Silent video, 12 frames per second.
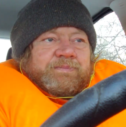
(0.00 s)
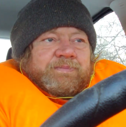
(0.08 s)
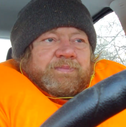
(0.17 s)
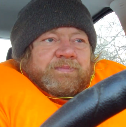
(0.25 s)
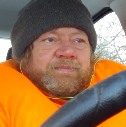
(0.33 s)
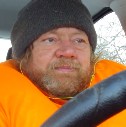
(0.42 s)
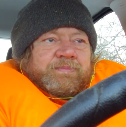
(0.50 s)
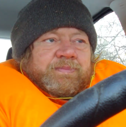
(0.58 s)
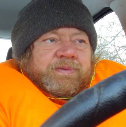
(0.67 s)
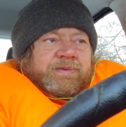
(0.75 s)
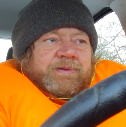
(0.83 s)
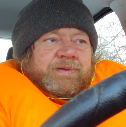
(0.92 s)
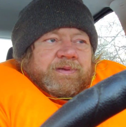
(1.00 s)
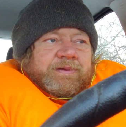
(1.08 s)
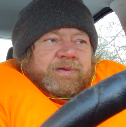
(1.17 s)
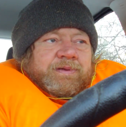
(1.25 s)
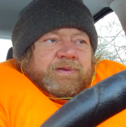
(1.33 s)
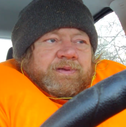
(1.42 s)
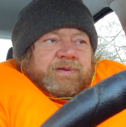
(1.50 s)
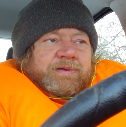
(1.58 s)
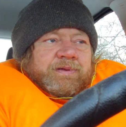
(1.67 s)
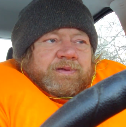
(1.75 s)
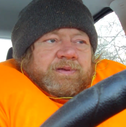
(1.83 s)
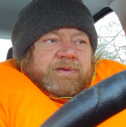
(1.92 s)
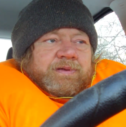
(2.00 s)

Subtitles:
[no speech]